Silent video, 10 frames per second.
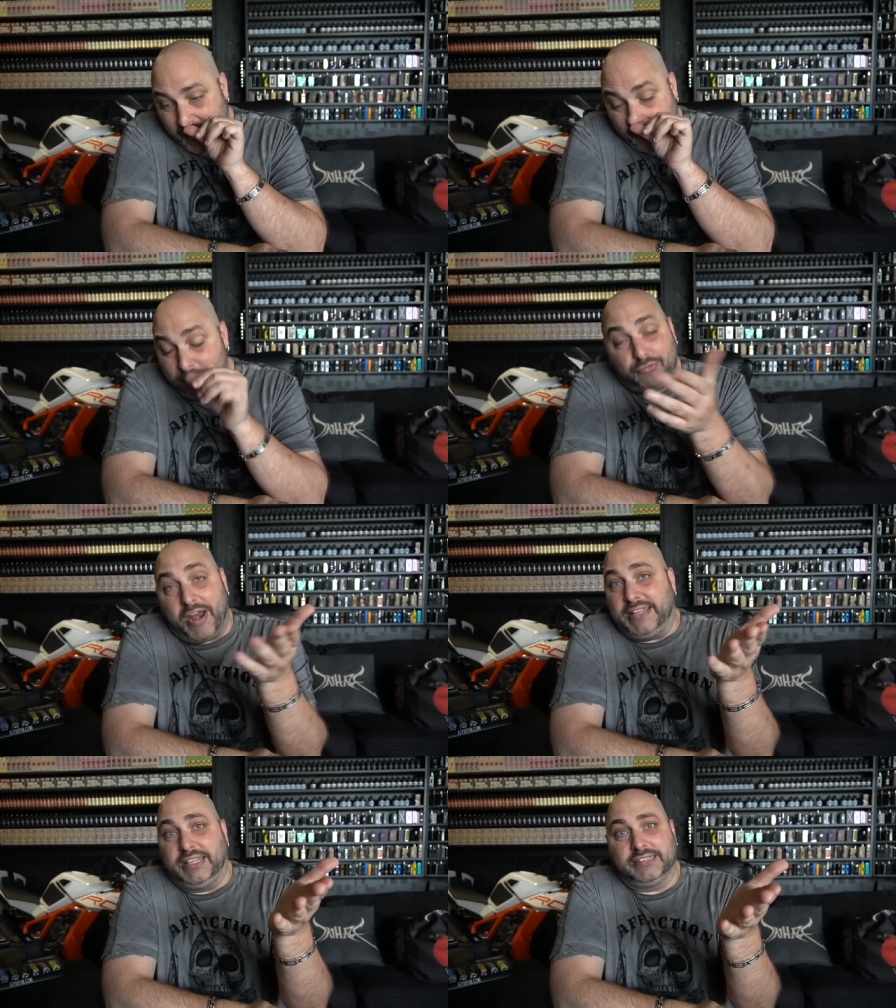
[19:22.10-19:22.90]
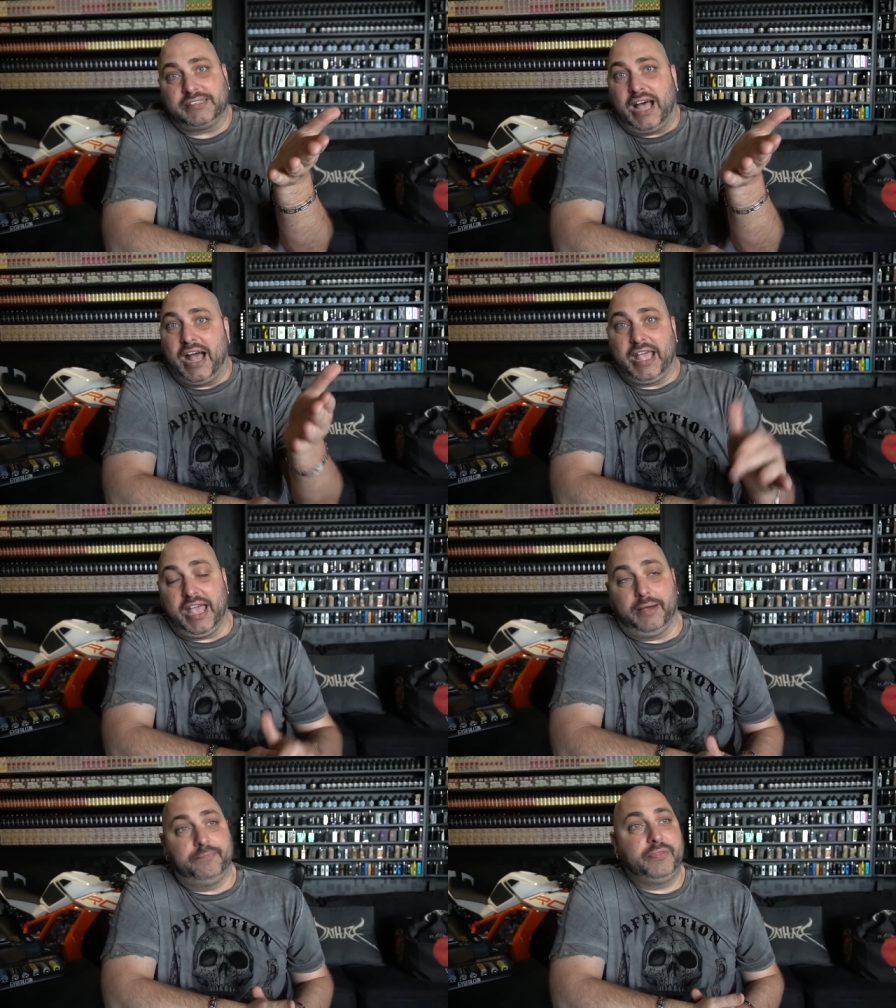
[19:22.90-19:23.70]
I'm going to rate this. I
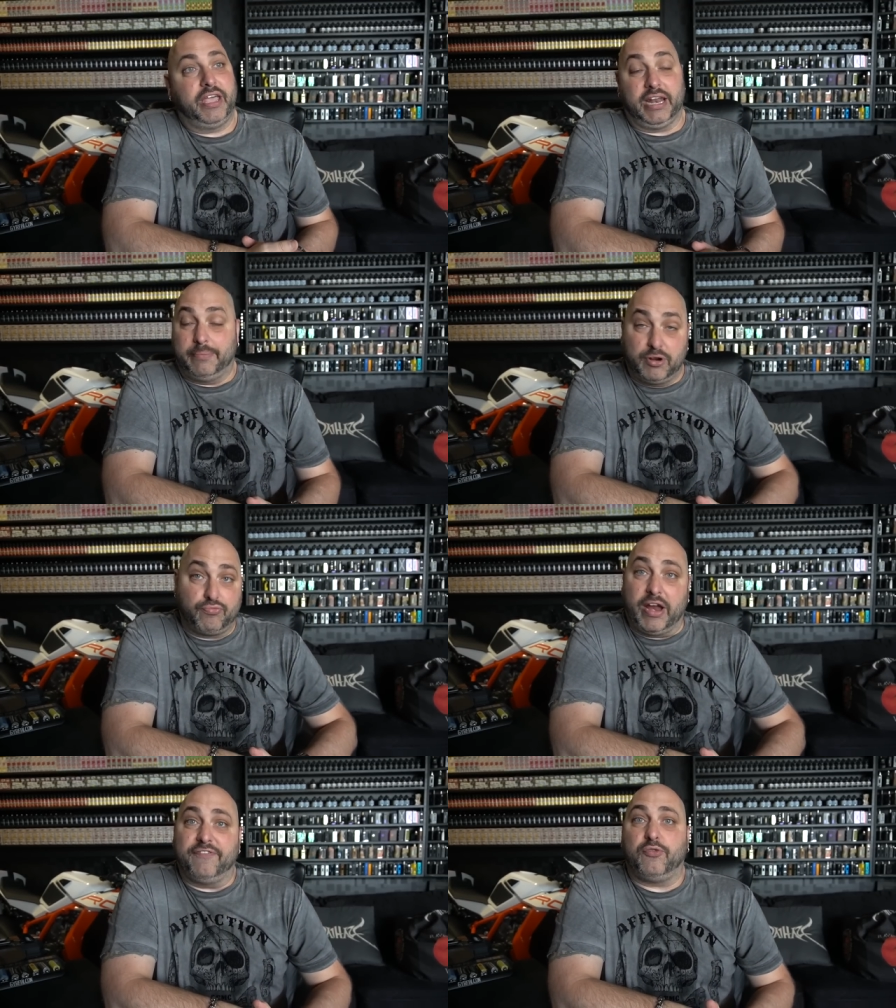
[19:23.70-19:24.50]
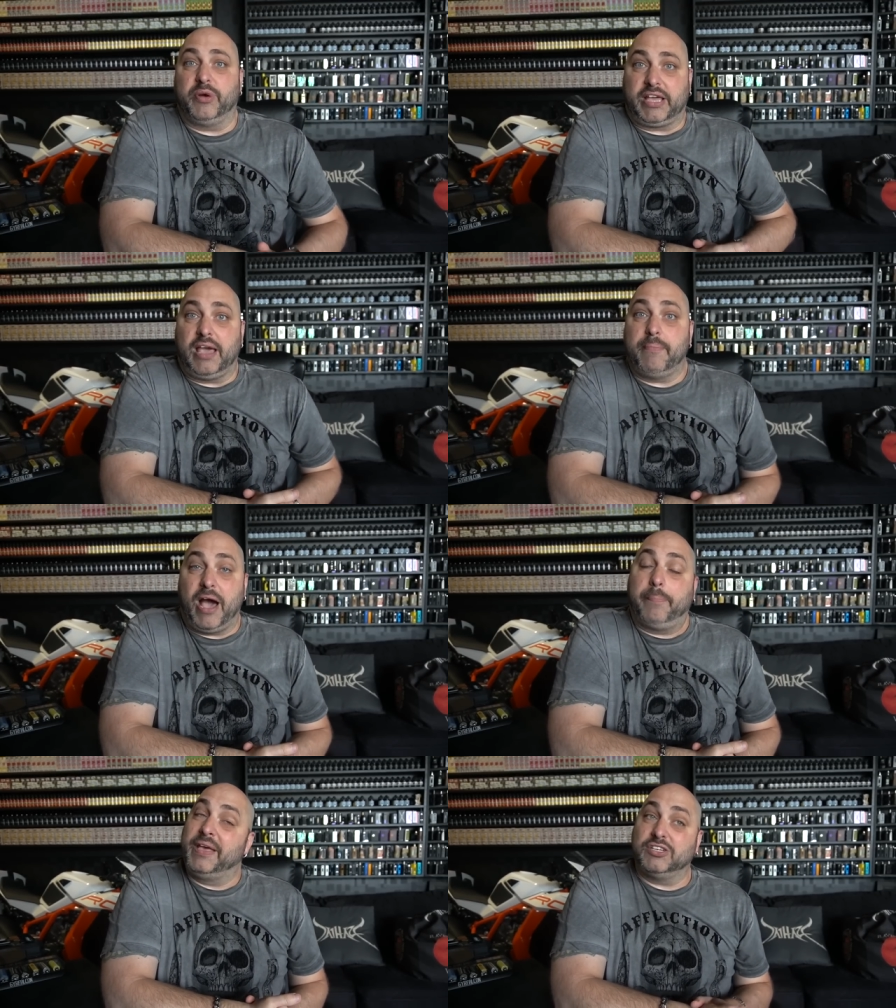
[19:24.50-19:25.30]
am. And I'm going to rate it for when it came
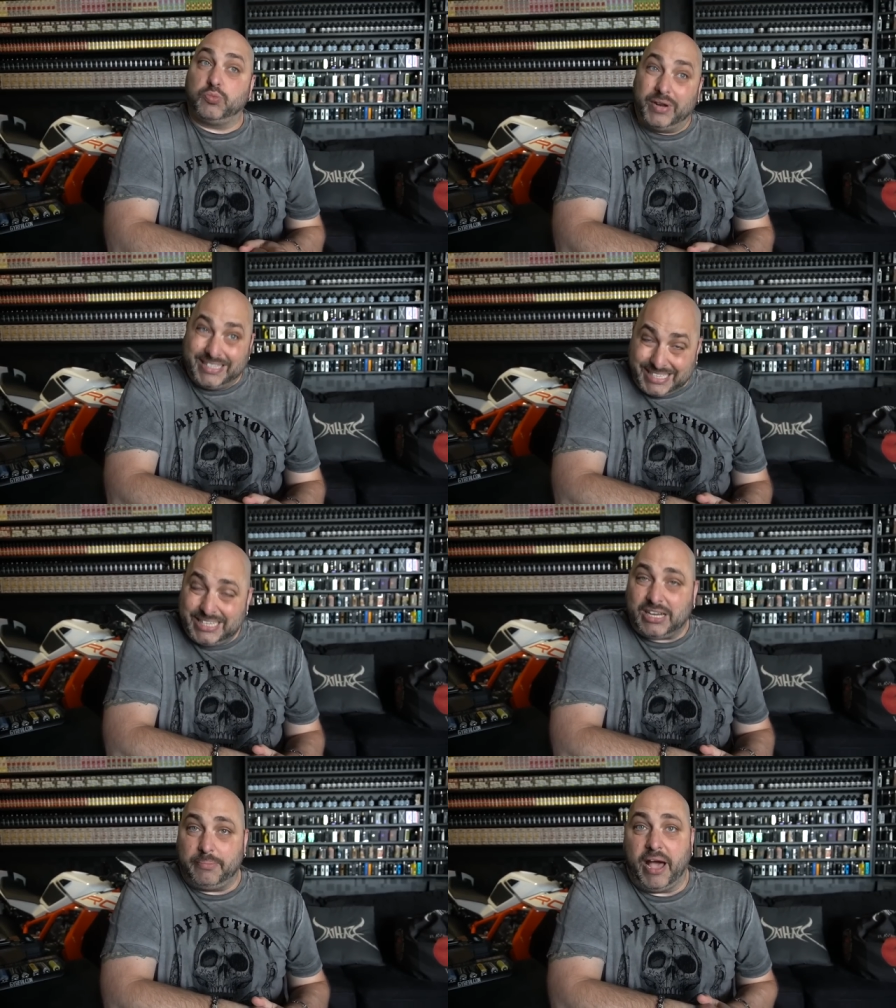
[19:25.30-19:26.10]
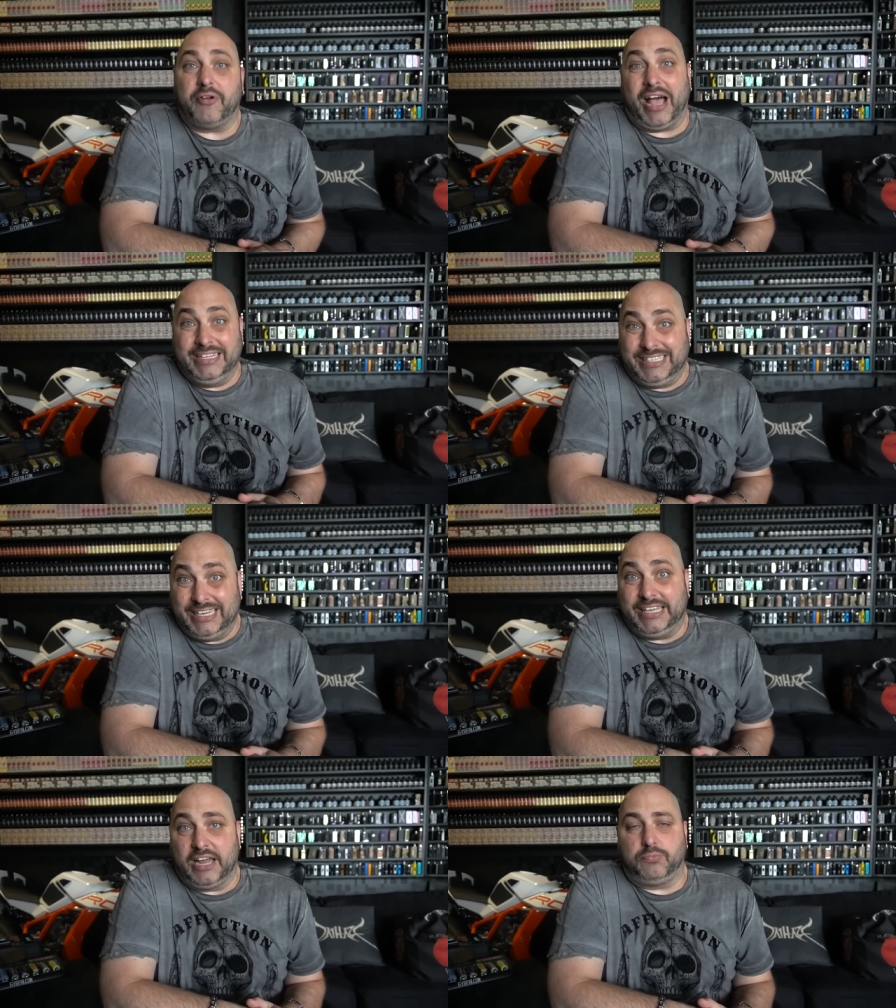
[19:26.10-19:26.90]
out because when it did come out, I
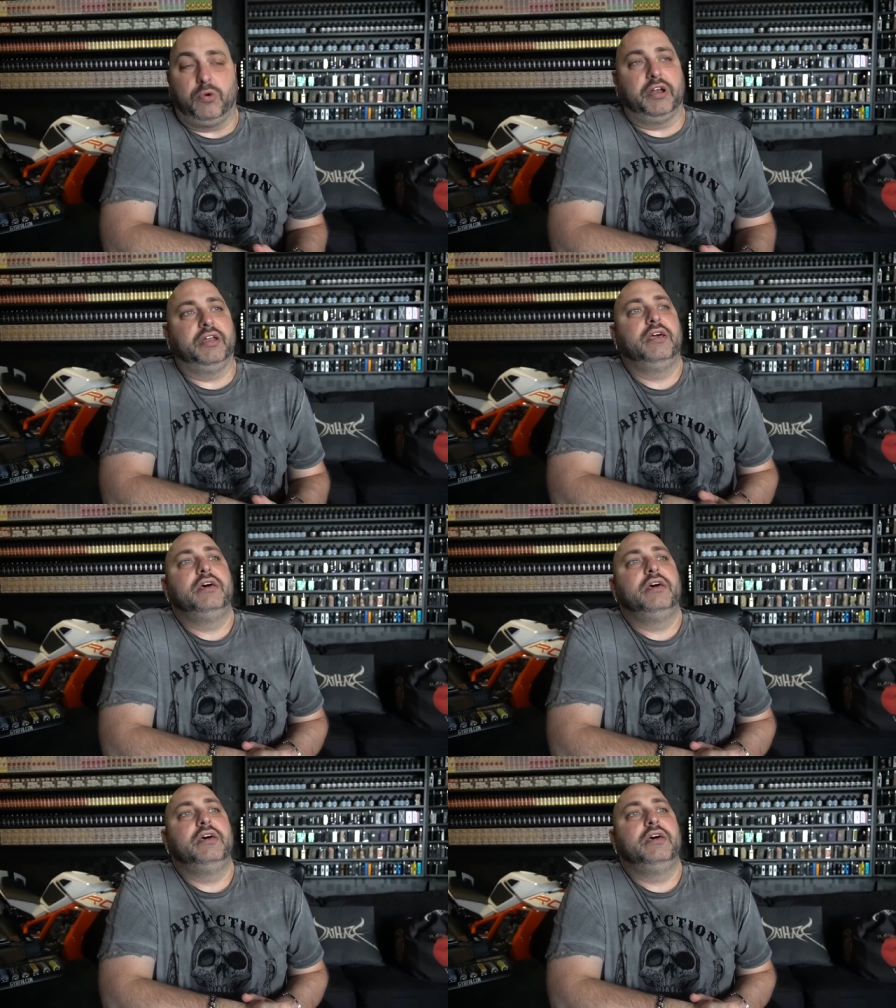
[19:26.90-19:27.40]
did get one.